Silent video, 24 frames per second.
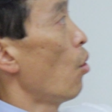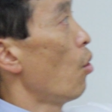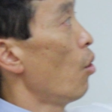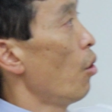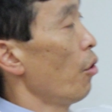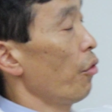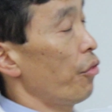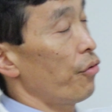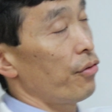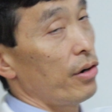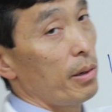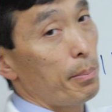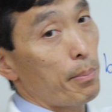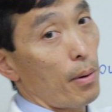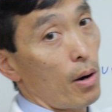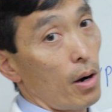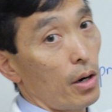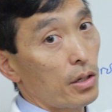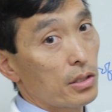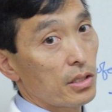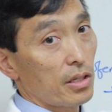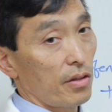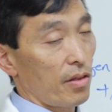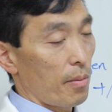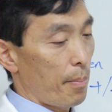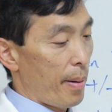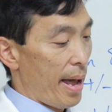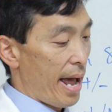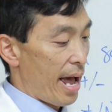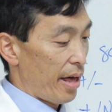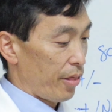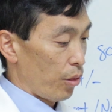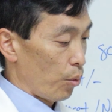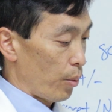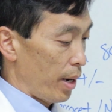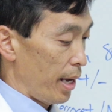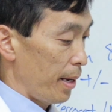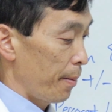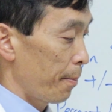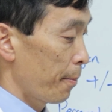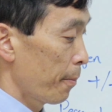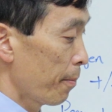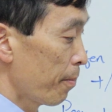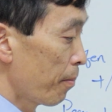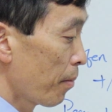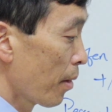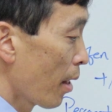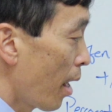all 3 parts of the pathway.
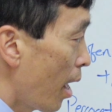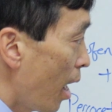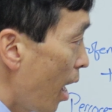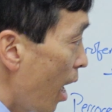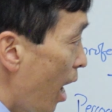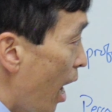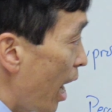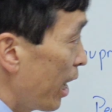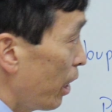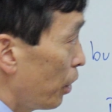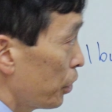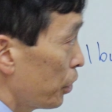I